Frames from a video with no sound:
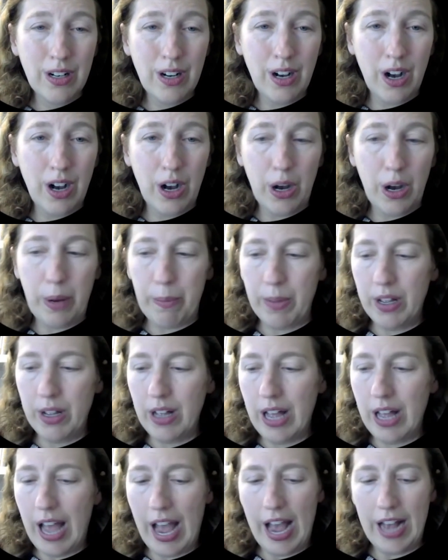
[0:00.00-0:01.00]
And
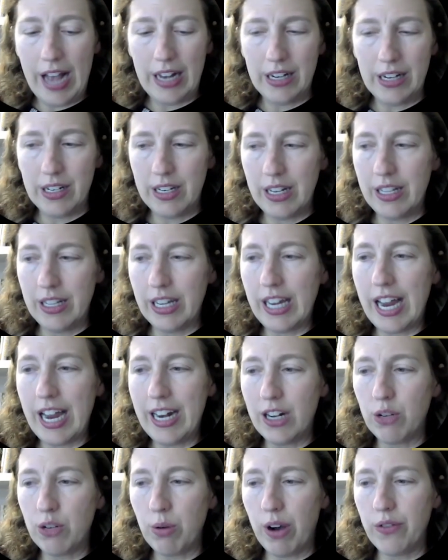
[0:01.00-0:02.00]
in the
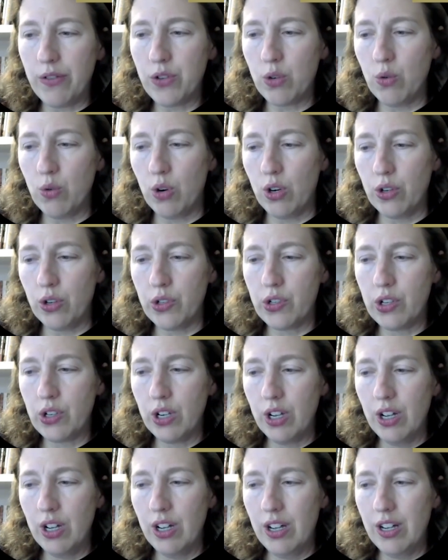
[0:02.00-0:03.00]
K-12 schools,
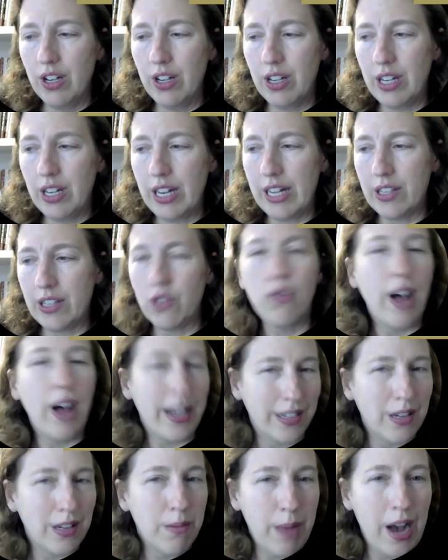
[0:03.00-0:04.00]
it's
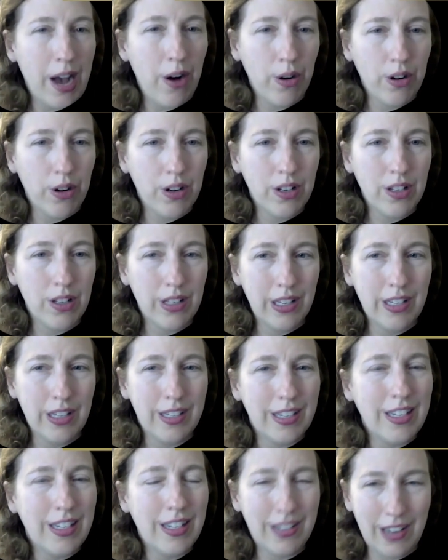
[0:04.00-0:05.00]
less about the
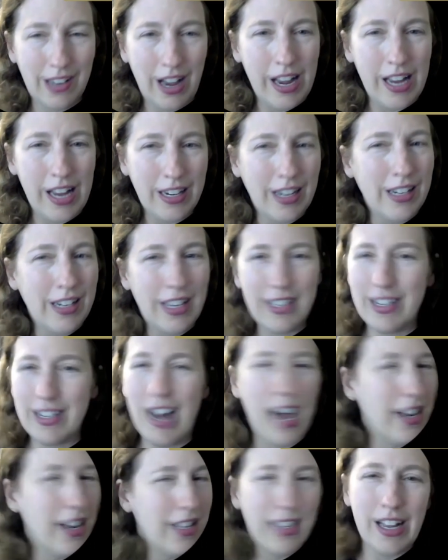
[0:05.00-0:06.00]
it's
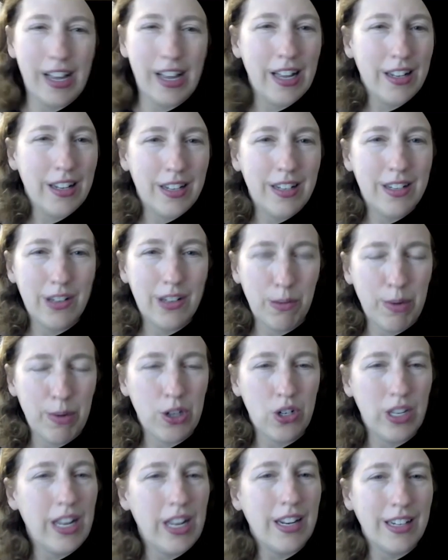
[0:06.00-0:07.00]
not so
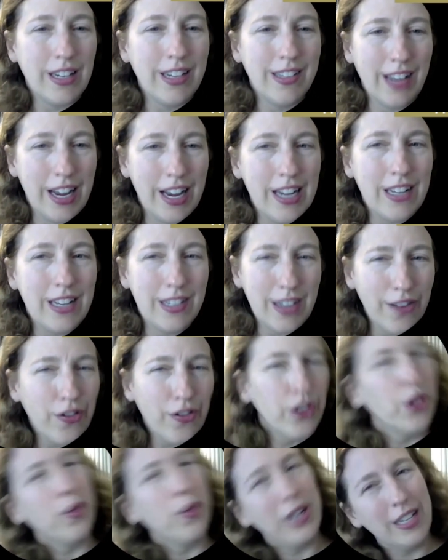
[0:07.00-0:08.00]
much the anti-Zionist stuff,
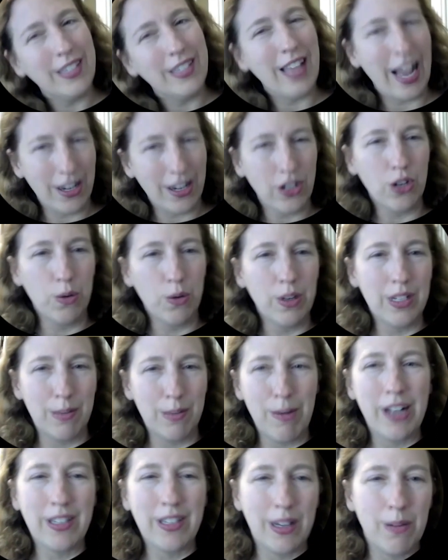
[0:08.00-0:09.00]
although it is that too. It
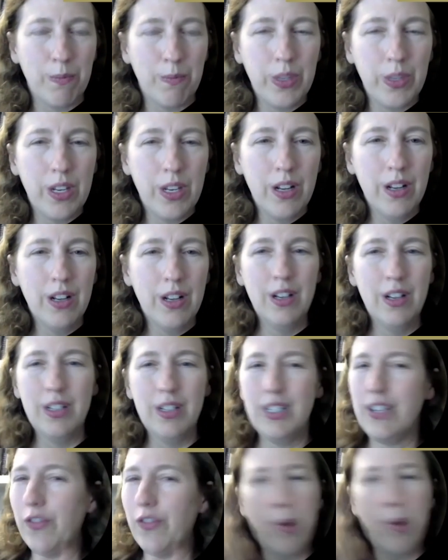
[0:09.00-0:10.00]
depends on
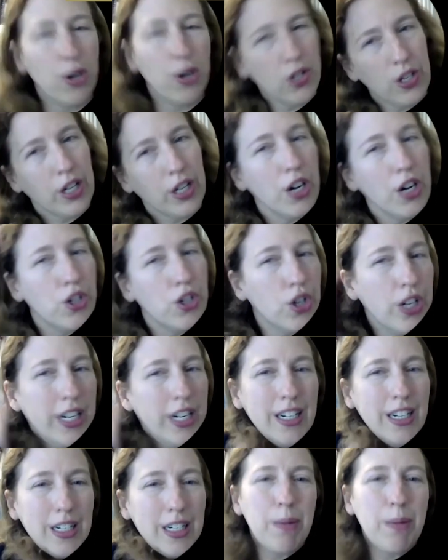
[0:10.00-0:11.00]
different parts of the
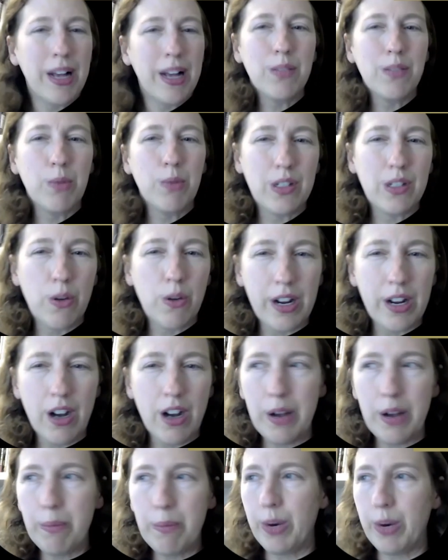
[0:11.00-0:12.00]
country, depends what's going
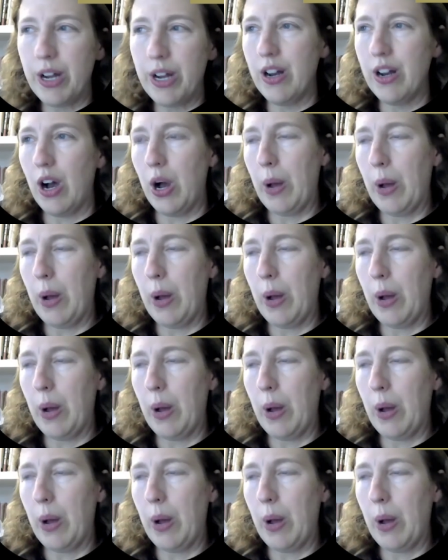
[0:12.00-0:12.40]
on, but